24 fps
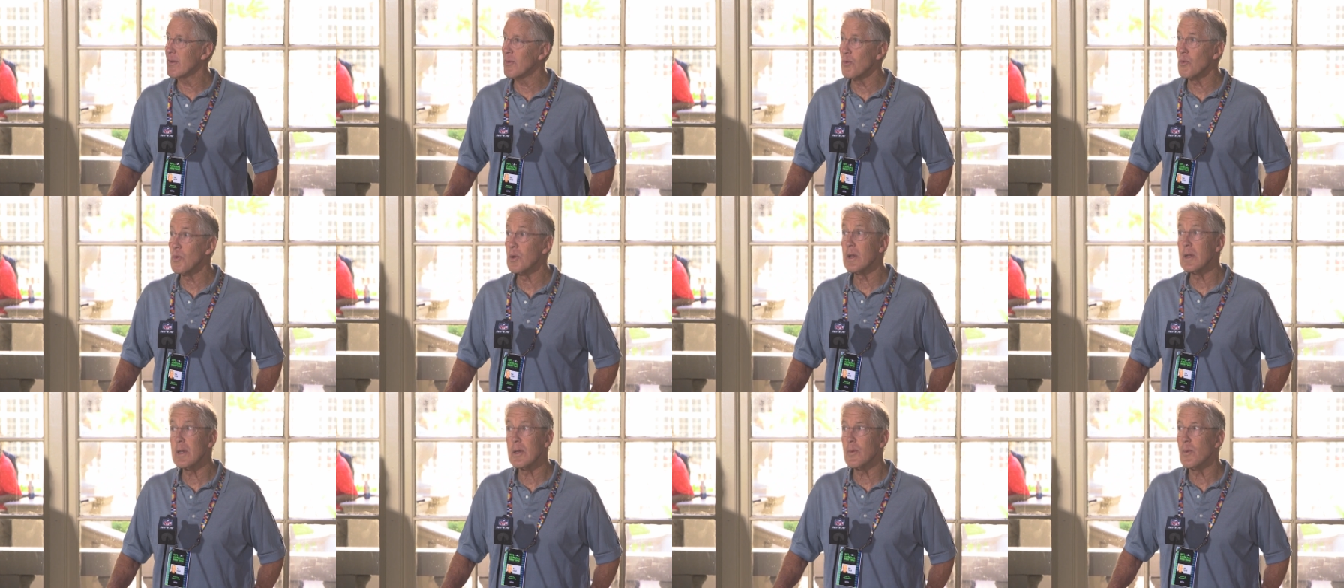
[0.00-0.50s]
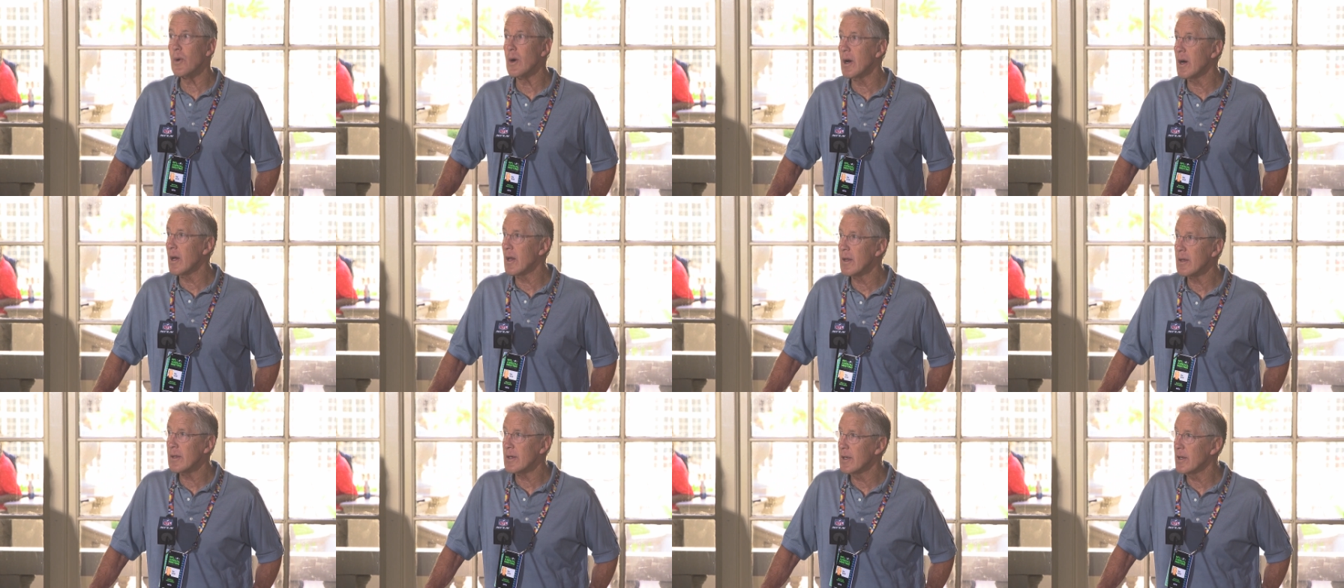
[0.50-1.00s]
Really
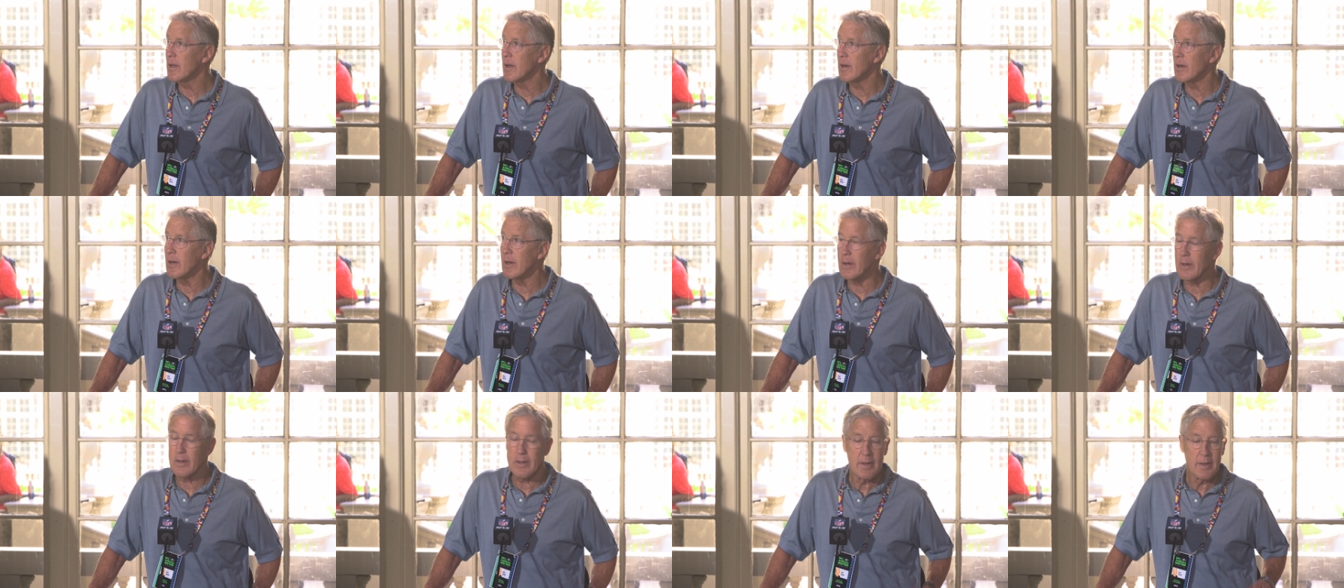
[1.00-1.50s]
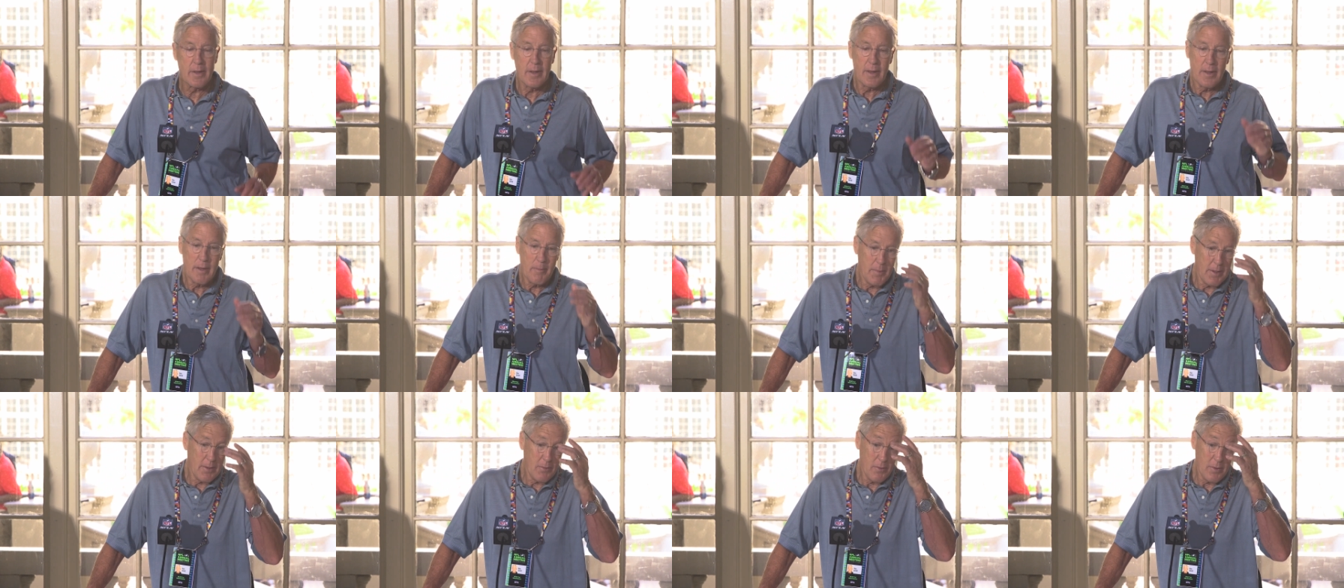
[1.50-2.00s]
well, you know.
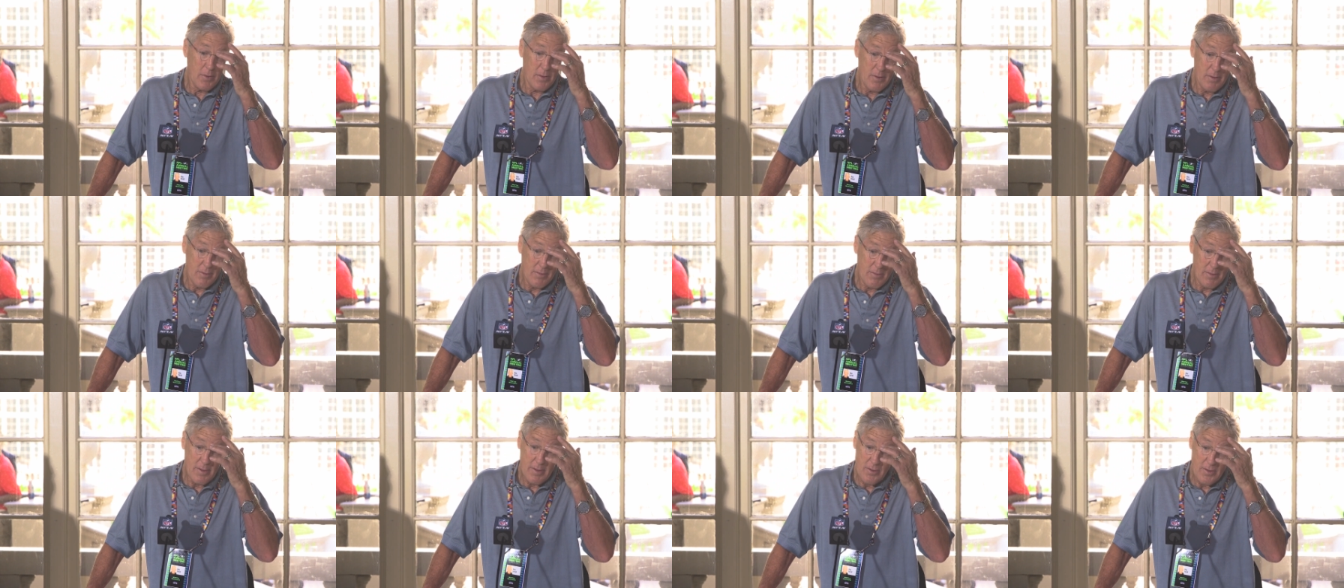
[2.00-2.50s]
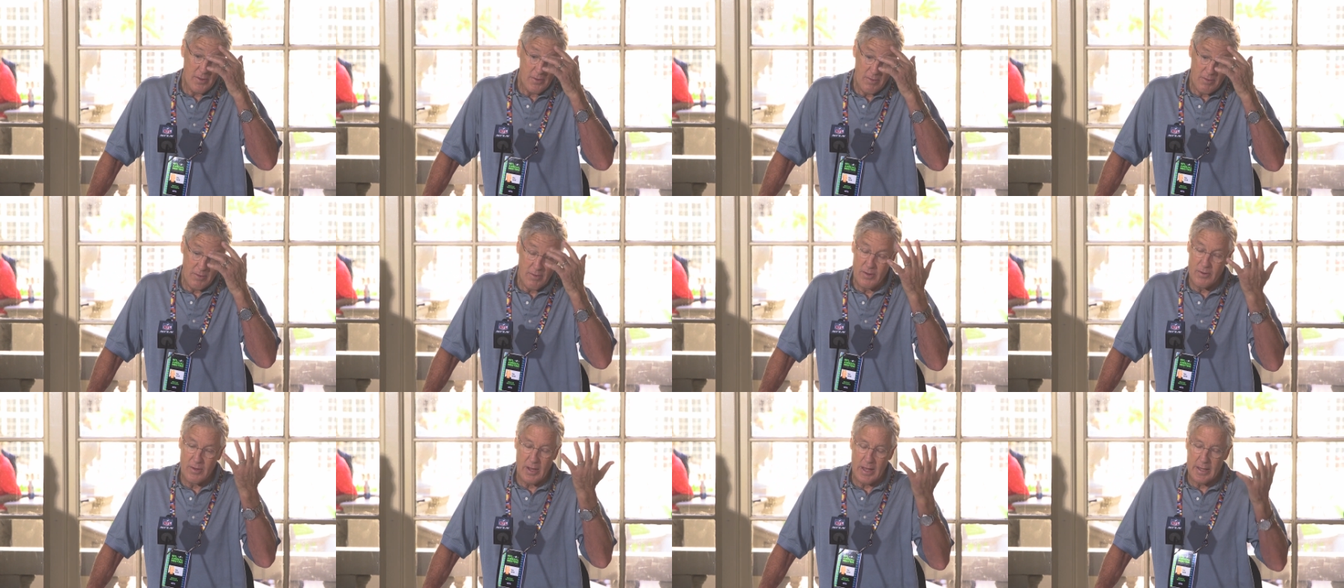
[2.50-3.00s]
I mean, just,
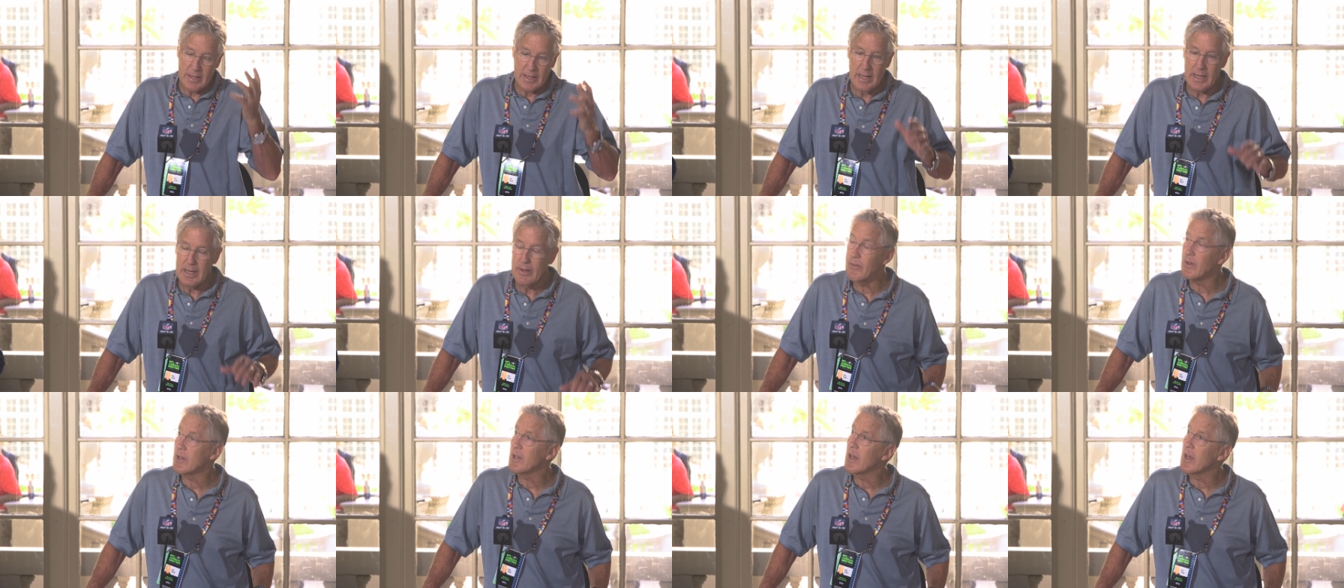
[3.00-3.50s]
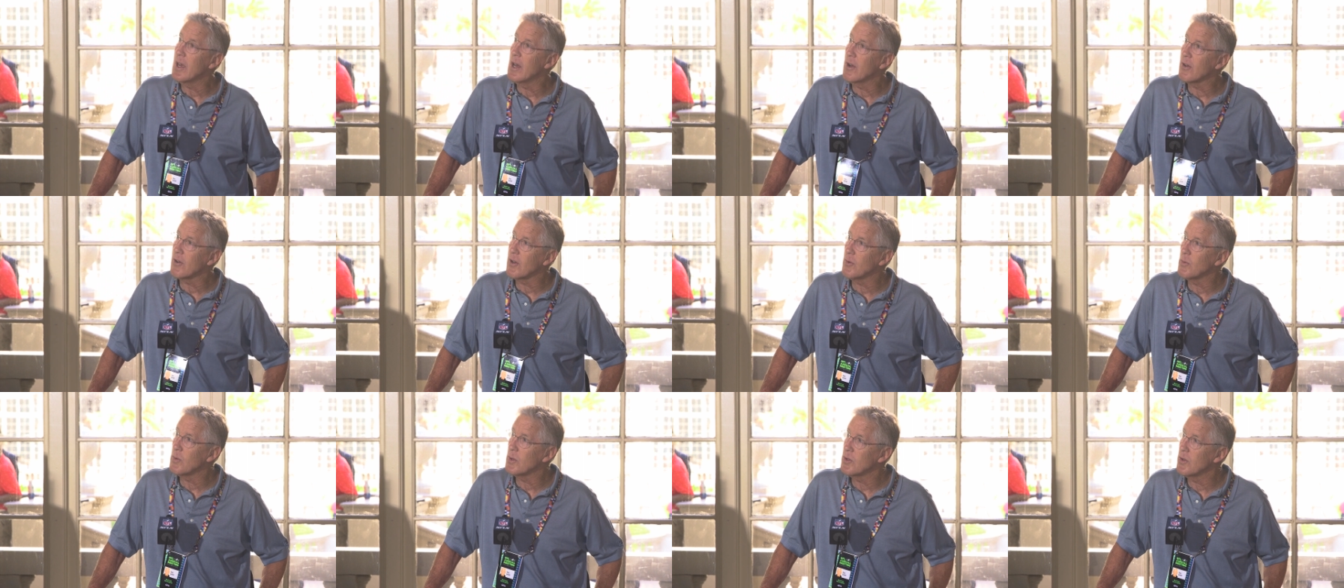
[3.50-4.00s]
just I can't even tell you how
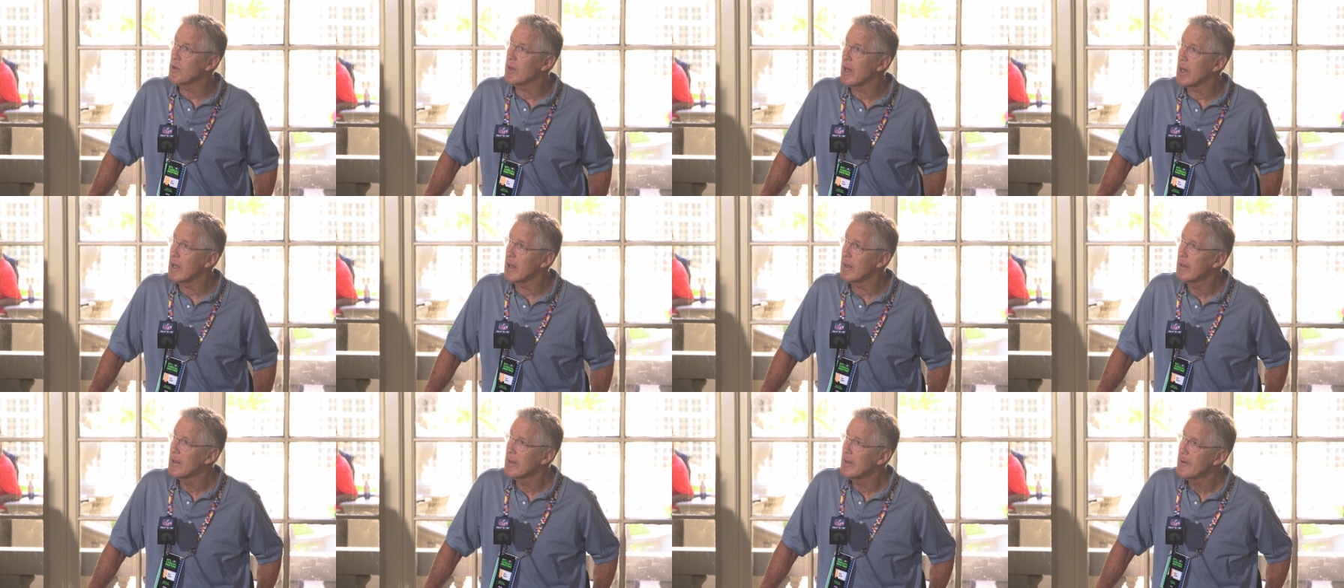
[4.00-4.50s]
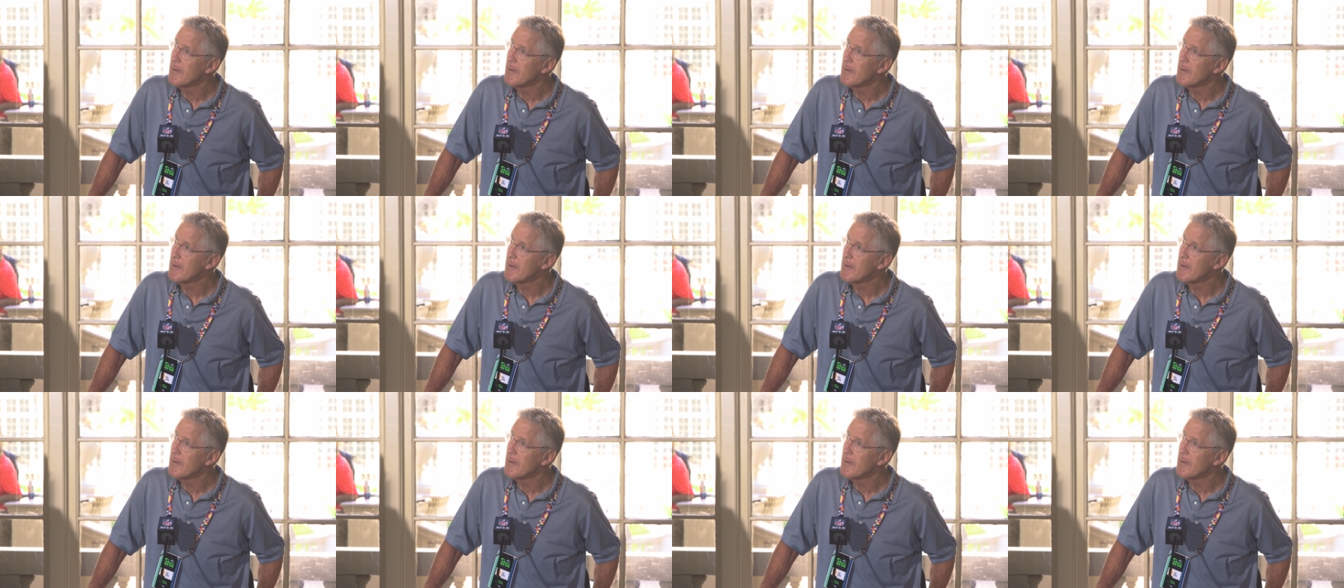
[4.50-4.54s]
good we'll do that.